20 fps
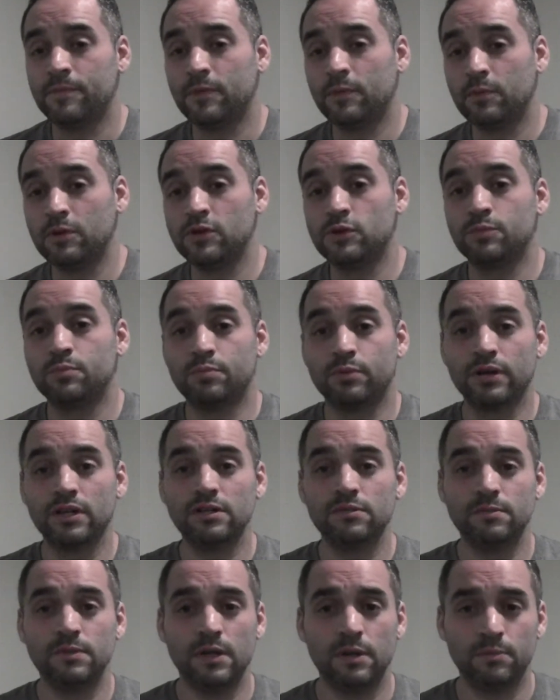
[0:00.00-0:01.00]
Which
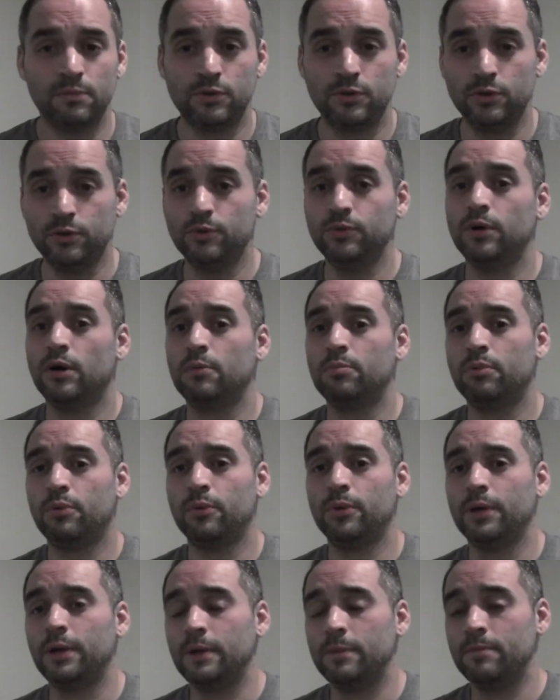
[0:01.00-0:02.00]
brings me up to a
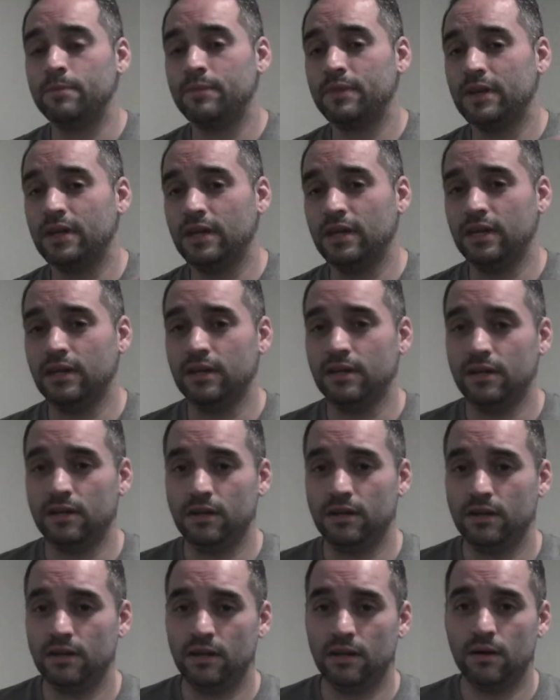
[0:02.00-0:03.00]
point in
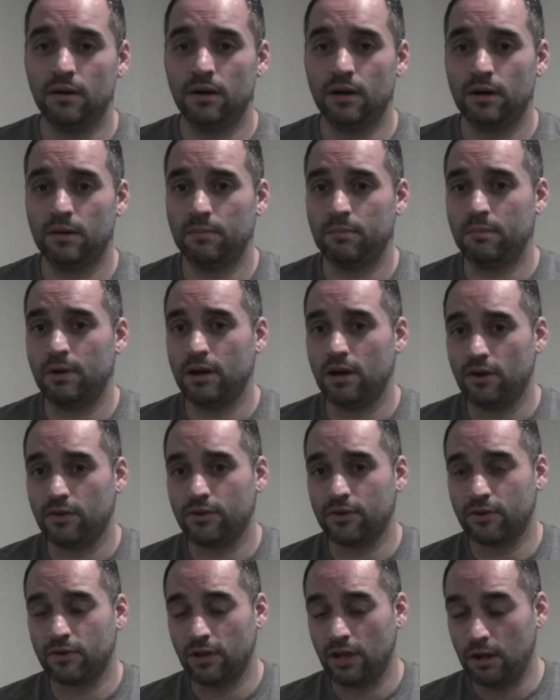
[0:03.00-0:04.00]
my
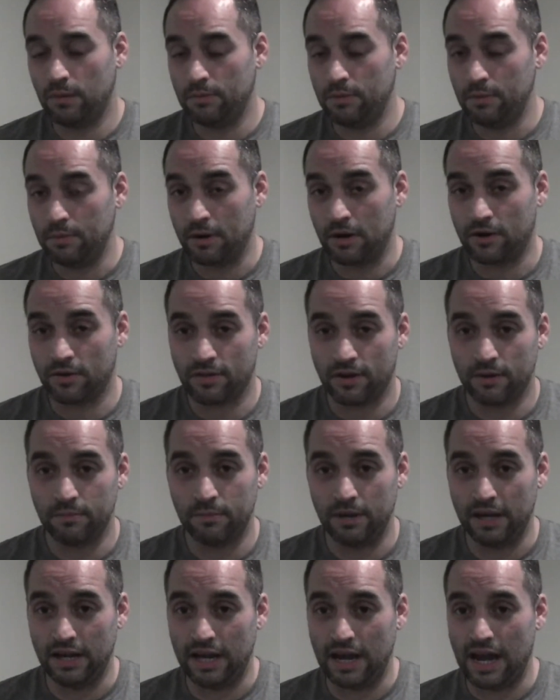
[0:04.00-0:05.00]
other club, the Marathon
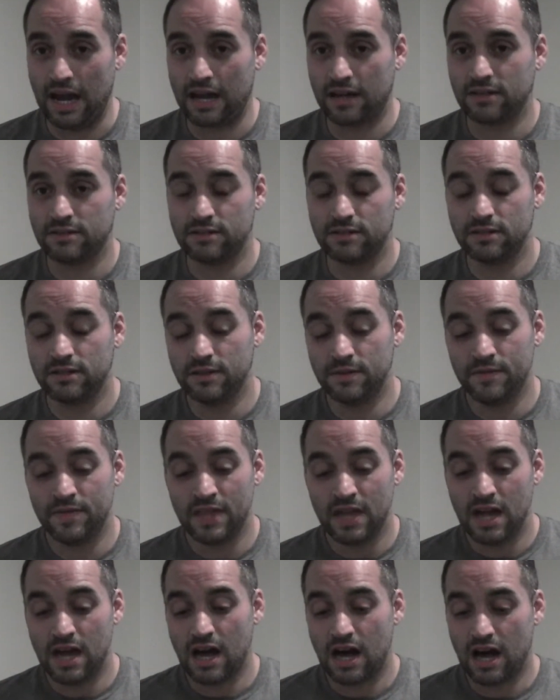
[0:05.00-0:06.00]
Maniacs.
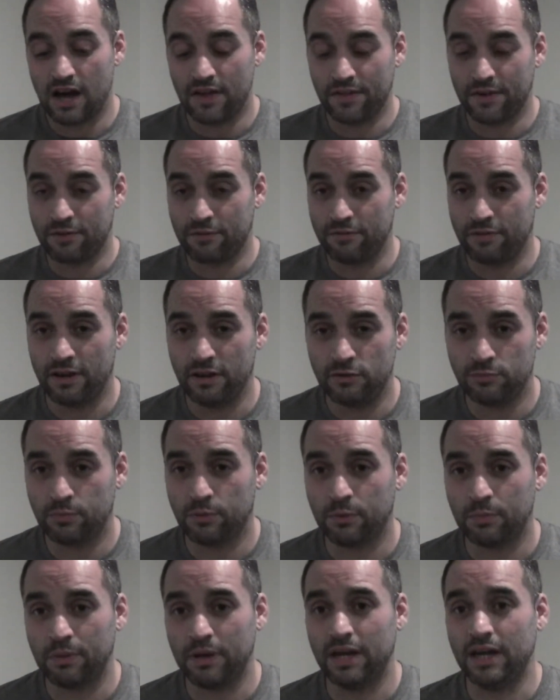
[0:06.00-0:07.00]
On their
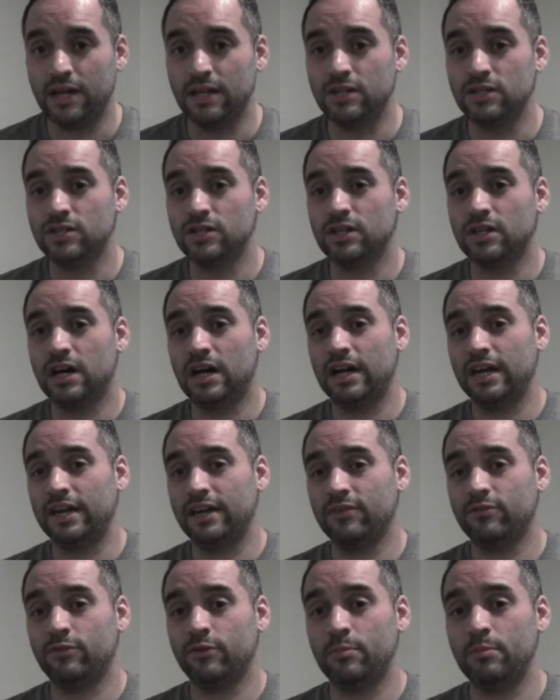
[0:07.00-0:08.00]
Facebook page, I
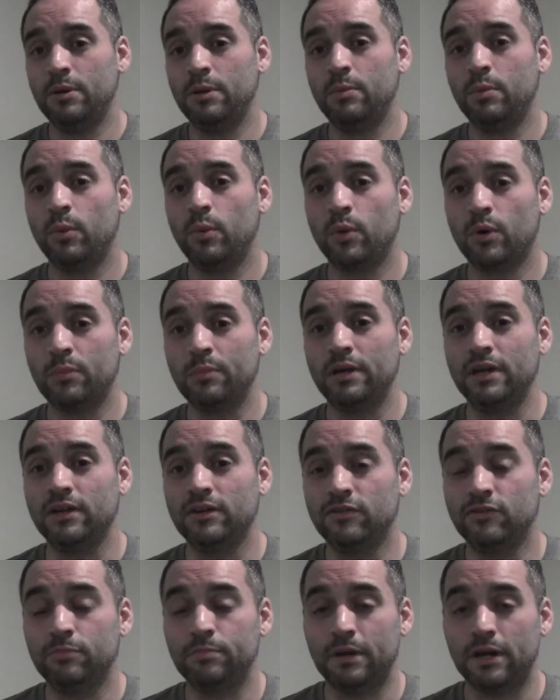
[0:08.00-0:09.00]
guess some people were being
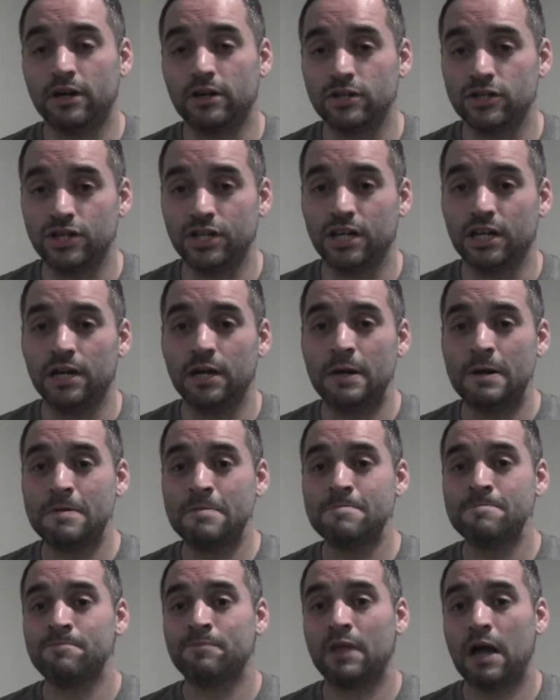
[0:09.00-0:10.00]
disparaging
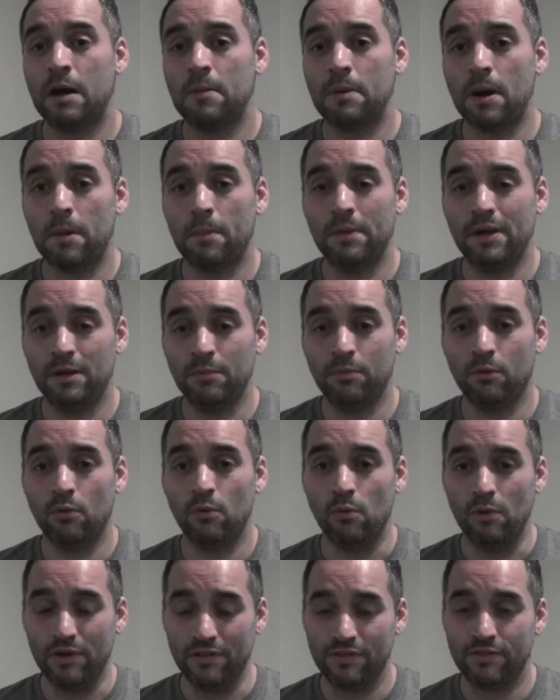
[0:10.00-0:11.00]
about
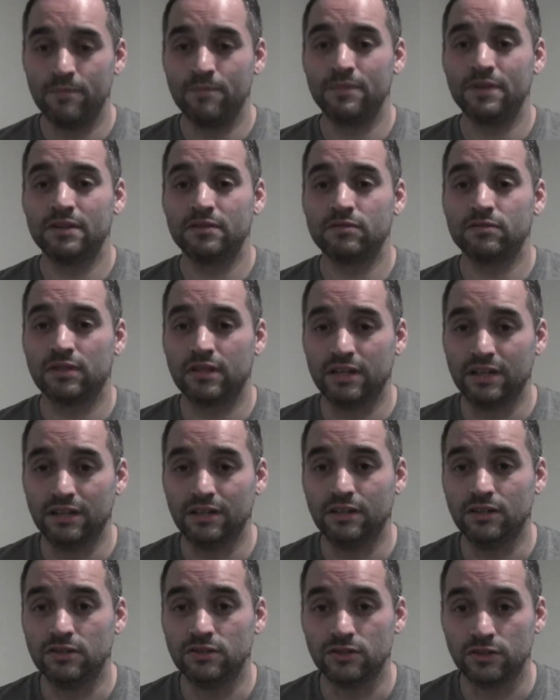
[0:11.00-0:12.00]
people with
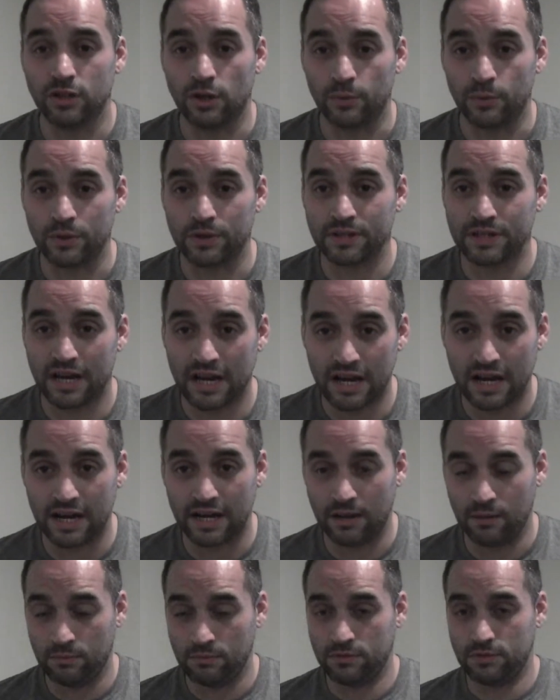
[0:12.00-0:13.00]
slightly slower
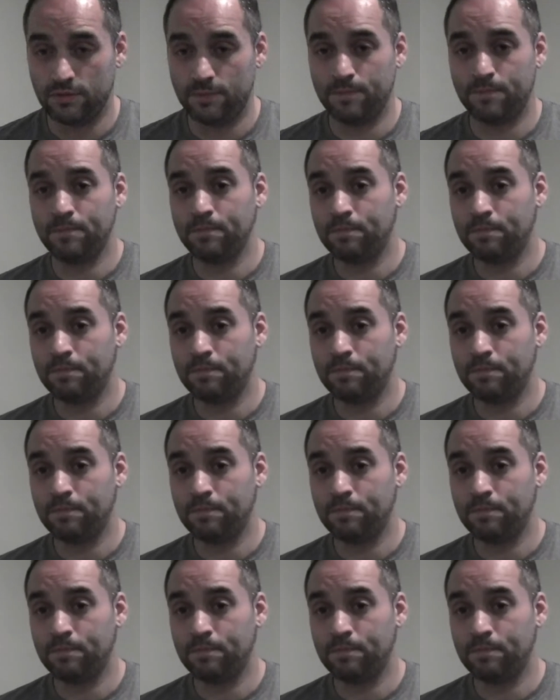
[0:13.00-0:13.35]
times.